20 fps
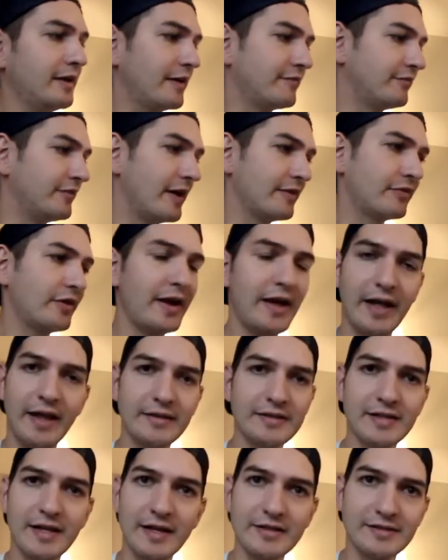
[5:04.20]
I've never
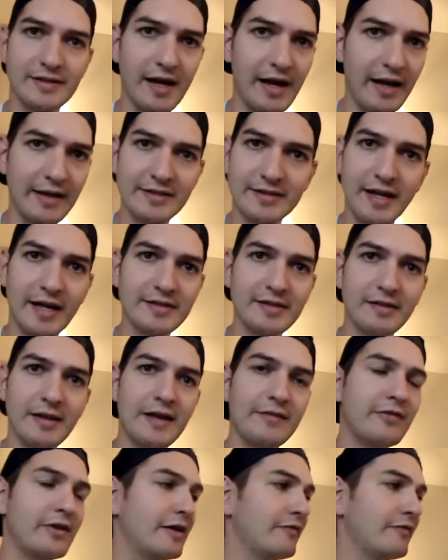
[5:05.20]
had size 9, size 11.